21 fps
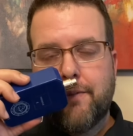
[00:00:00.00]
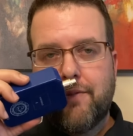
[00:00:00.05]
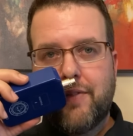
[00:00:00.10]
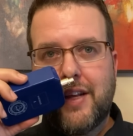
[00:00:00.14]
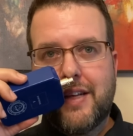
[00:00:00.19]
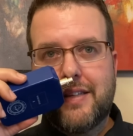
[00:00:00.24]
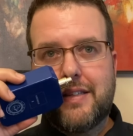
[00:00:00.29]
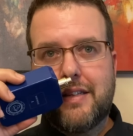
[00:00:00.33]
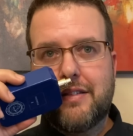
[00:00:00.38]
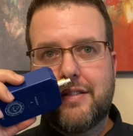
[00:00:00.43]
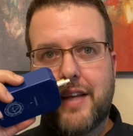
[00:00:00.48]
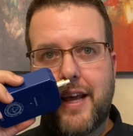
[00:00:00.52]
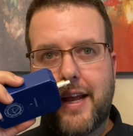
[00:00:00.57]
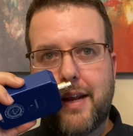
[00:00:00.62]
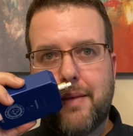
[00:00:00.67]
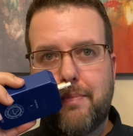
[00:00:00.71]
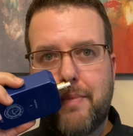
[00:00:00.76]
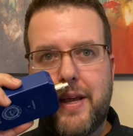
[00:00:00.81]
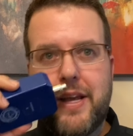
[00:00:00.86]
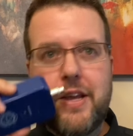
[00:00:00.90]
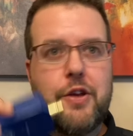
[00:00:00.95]
This is going to
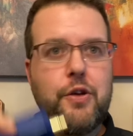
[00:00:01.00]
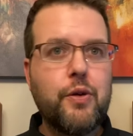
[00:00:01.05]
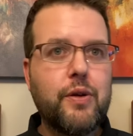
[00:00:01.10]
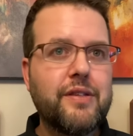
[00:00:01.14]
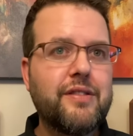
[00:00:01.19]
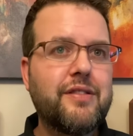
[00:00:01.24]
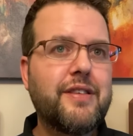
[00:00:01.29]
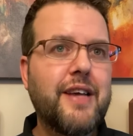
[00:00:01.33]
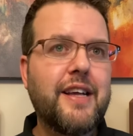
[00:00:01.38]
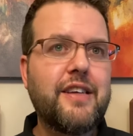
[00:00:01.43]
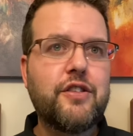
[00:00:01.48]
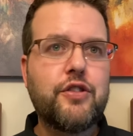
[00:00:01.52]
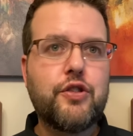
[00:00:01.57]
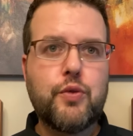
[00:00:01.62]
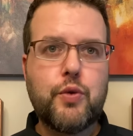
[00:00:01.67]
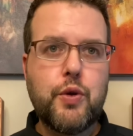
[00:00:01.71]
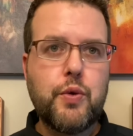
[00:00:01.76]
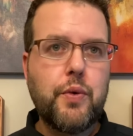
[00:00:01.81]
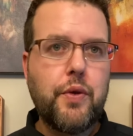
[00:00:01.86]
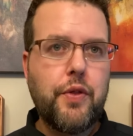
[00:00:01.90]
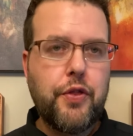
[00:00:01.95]
be unisex
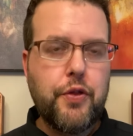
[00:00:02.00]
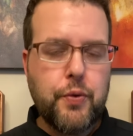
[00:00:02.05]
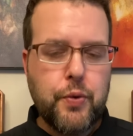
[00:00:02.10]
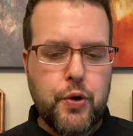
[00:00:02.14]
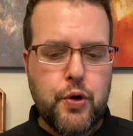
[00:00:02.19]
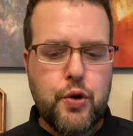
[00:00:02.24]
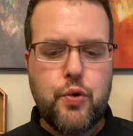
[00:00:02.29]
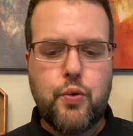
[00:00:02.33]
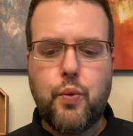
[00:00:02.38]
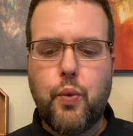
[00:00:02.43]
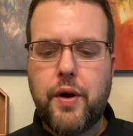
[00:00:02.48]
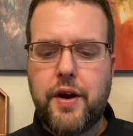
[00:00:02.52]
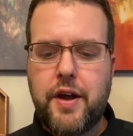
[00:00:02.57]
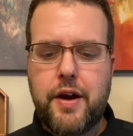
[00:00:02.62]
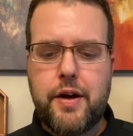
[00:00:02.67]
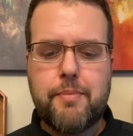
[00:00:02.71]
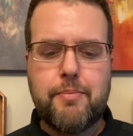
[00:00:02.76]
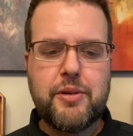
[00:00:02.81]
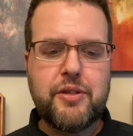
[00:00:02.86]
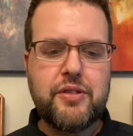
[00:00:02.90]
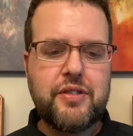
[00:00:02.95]
through and through,
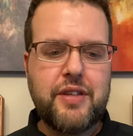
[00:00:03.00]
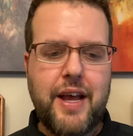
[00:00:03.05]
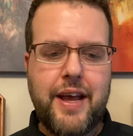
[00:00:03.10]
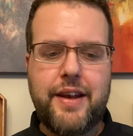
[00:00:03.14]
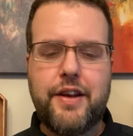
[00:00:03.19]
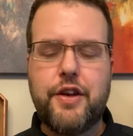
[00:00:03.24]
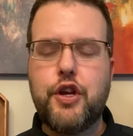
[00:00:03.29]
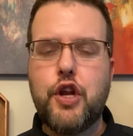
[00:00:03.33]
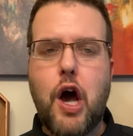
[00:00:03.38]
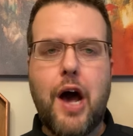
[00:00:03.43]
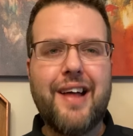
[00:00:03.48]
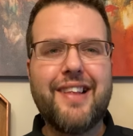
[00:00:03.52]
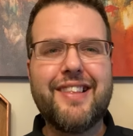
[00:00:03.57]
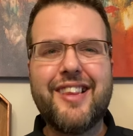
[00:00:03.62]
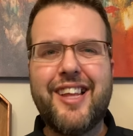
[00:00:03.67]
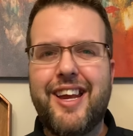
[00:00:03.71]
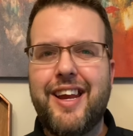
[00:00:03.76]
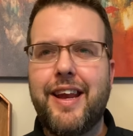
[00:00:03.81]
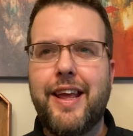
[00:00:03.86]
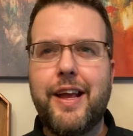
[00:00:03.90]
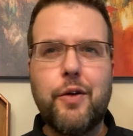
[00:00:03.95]
100%, not
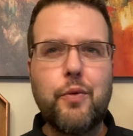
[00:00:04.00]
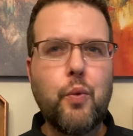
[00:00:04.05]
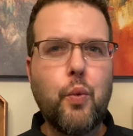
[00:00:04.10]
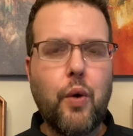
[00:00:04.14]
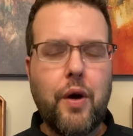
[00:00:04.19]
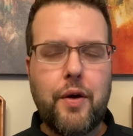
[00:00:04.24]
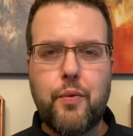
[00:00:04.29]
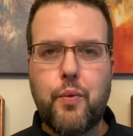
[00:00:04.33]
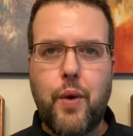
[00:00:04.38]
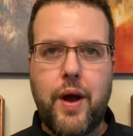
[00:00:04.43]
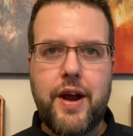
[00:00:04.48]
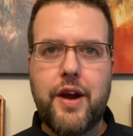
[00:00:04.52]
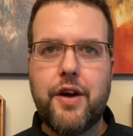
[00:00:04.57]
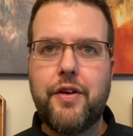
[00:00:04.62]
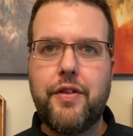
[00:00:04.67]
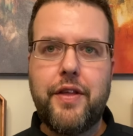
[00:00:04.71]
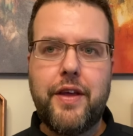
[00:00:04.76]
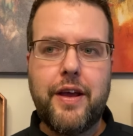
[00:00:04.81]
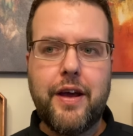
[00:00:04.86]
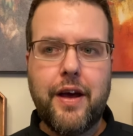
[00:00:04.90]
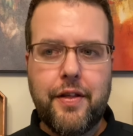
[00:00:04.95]
leaning one way or
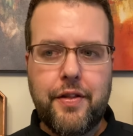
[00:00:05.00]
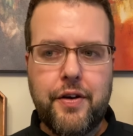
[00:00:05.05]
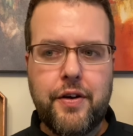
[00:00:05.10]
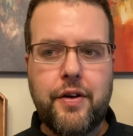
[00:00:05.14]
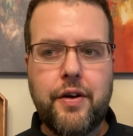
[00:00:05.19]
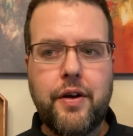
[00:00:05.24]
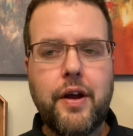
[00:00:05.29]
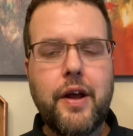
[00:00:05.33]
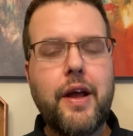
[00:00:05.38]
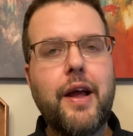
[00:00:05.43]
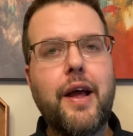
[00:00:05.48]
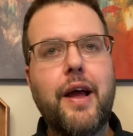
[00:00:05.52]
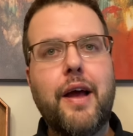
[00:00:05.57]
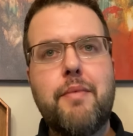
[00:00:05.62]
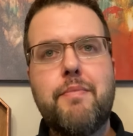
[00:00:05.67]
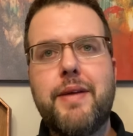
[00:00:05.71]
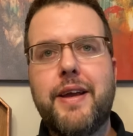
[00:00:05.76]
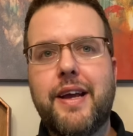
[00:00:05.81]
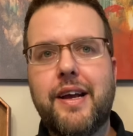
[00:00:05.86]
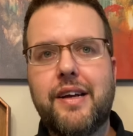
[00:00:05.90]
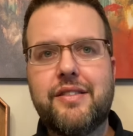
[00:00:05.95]
the other,
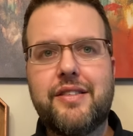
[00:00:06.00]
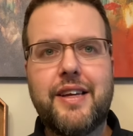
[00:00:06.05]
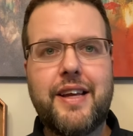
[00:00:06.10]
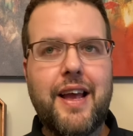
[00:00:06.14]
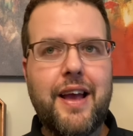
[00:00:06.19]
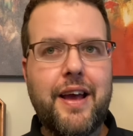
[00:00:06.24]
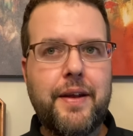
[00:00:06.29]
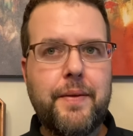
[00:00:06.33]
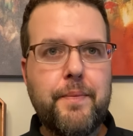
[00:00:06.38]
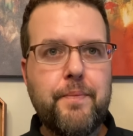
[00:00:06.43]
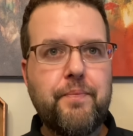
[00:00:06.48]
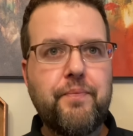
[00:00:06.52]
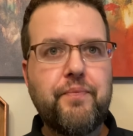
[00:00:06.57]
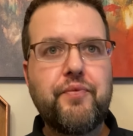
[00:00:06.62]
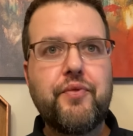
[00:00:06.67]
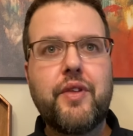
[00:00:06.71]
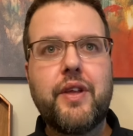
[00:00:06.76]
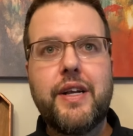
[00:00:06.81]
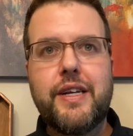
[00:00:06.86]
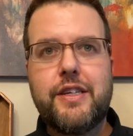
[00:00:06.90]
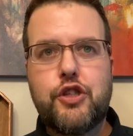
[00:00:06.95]
because again,
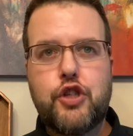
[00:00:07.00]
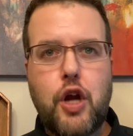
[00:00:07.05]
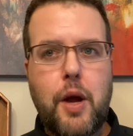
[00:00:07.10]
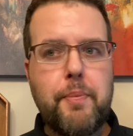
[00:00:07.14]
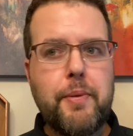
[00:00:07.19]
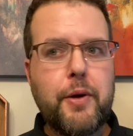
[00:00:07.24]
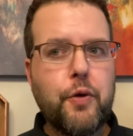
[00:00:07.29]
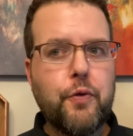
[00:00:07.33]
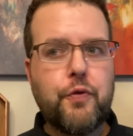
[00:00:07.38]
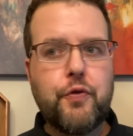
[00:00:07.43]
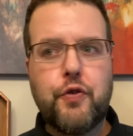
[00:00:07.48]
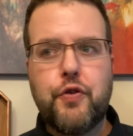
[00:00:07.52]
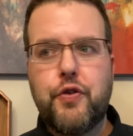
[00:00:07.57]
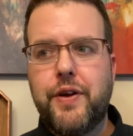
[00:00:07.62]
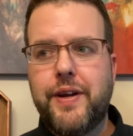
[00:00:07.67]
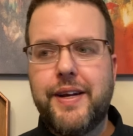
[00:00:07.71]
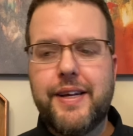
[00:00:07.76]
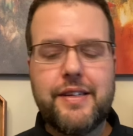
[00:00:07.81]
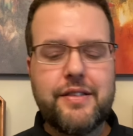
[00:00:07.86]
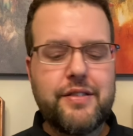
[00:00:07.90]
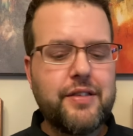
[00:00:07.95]
it's tropical
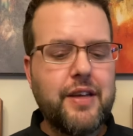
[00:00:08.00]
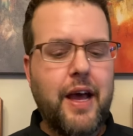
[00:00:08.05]
fruitiness.